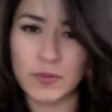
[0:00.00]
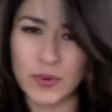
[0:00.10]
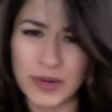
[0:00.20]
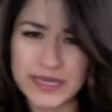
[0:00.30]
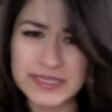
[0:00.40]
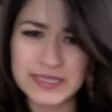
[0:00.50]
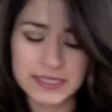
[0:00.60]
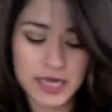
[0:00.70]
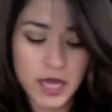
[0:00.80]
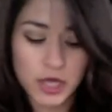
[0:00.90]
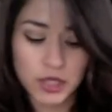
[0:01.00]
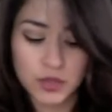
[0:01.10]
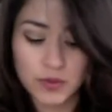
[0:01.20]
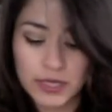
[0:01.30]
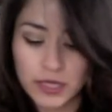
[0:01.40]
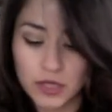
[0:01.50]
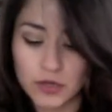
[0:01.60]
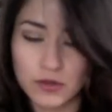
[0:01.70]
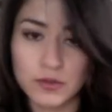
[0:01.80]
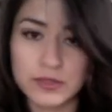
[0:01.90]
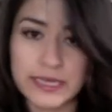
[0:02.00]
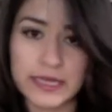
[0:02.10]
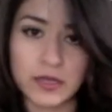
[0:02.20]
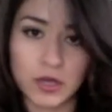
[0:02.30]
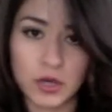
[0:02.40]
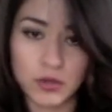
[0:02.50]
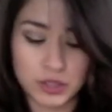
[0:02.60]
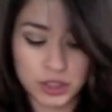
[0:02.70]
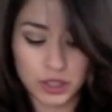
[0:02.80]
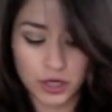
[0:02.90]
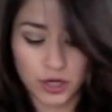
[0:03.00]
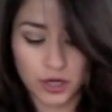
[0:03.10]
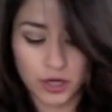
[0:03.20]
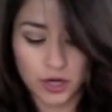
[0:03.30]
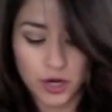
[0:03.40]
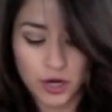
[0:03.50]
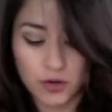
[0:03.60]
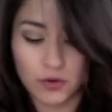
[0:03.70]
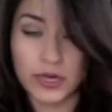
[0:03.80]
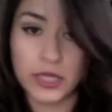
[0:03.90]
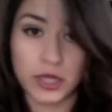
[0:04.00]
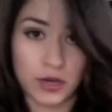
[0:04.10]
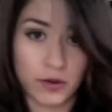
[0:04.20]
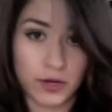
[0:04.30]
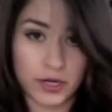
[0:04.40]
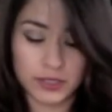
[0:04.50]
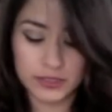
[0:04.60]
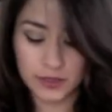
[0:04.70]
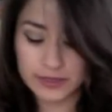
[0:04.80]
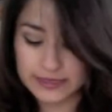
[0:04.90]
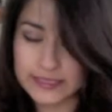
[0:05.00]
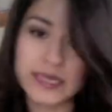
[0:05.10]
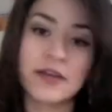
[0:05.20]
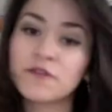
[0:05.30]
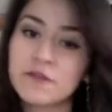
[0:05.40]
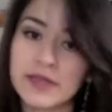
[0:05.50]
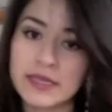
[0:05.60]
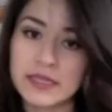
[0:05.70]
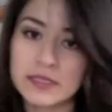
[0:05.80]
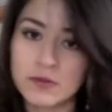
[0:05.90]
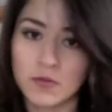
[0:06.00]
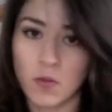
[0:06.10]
moist, you can use a low sugar Greek yogurt. So instead of filling this with